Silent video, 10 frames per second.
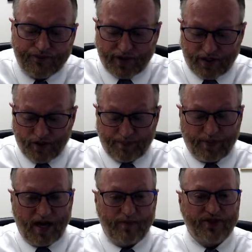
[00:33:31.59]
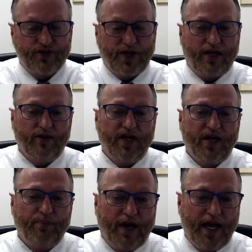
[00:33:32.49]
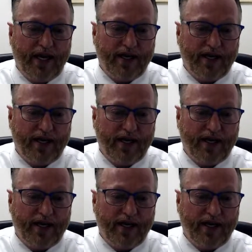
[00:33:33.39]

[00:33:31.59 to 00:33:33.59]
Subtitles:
Your problem is you got to learn how to play.